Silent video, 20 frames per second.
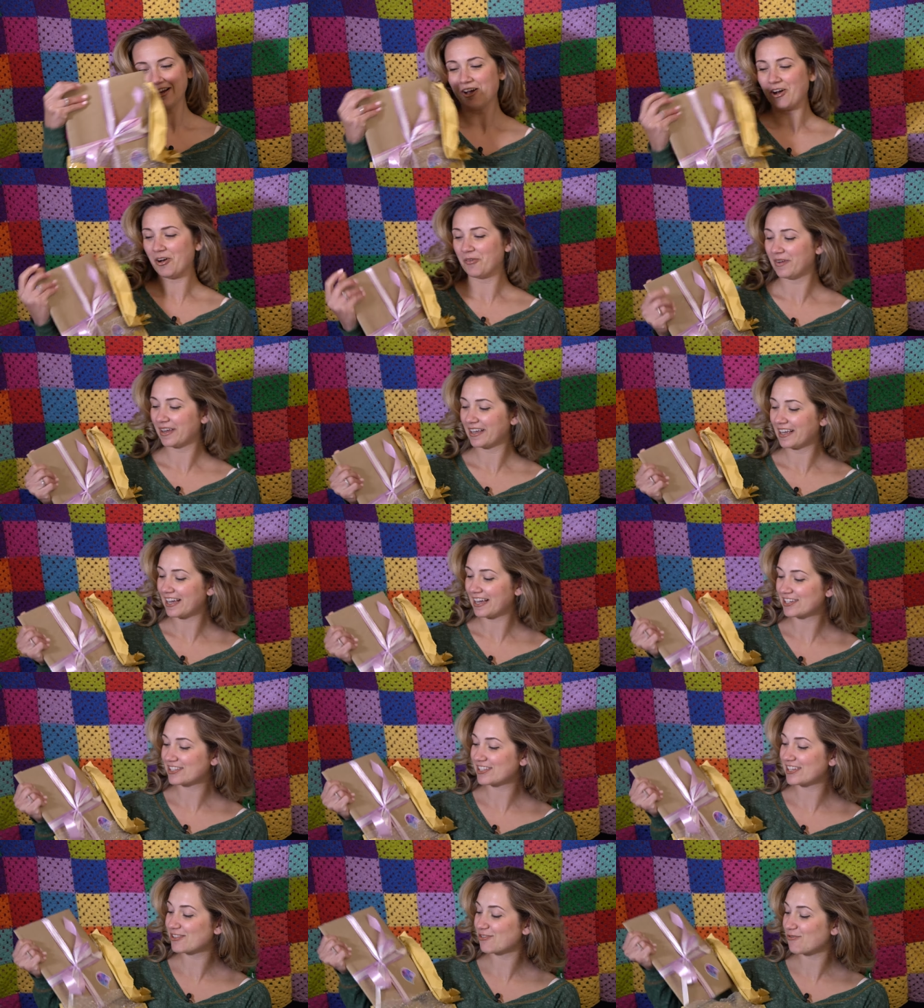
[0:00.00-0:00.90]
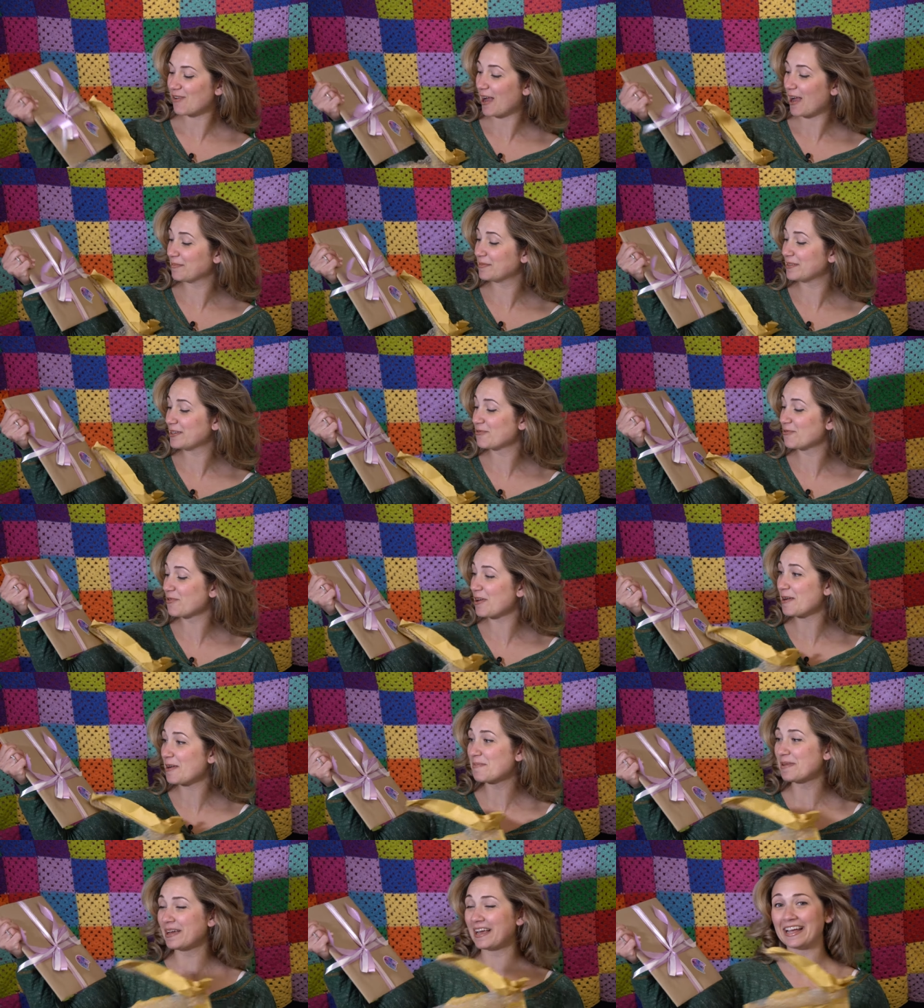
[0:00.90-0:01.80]
Oh my gosh, it's wrapped
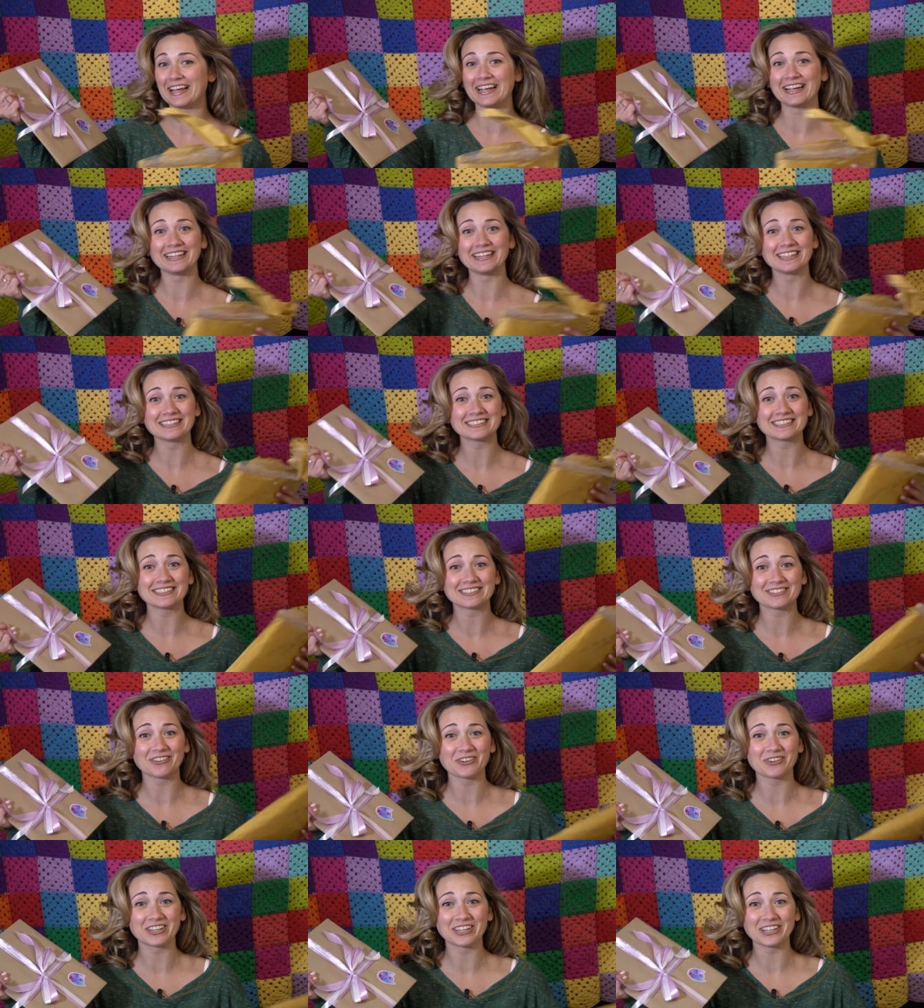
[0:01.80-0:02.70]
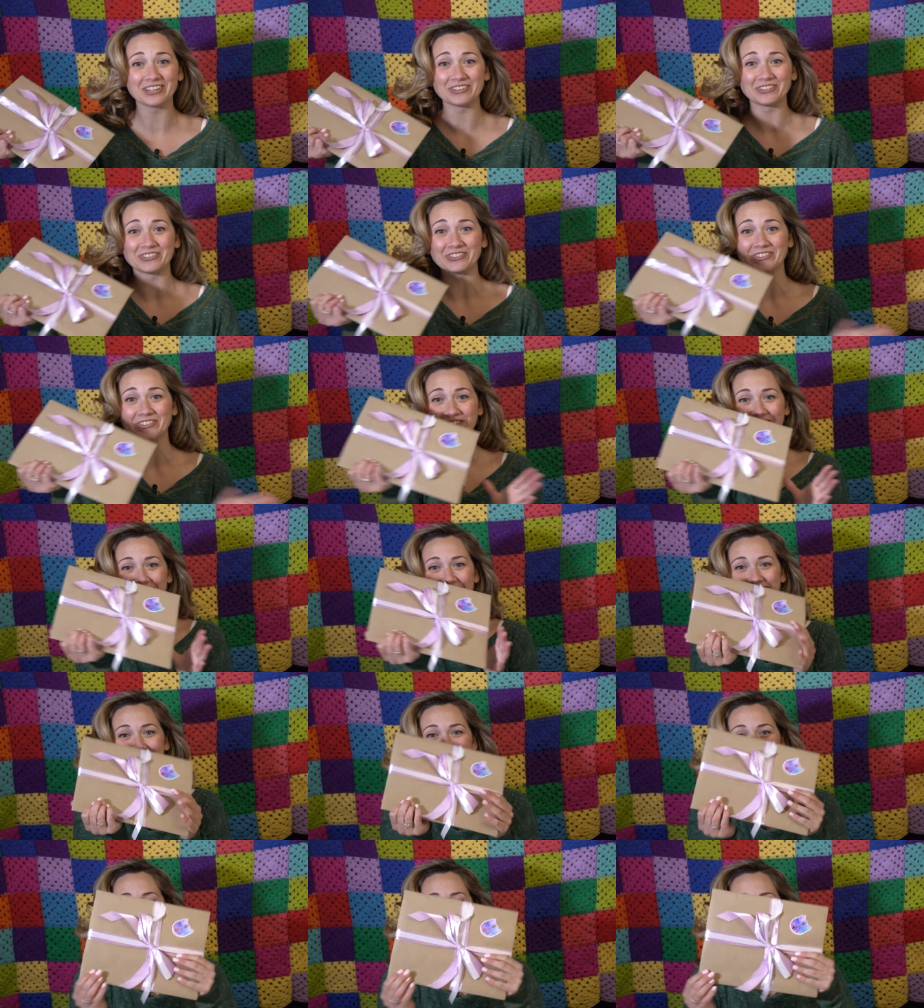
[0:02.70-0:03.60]
in ribbon. This is so cute.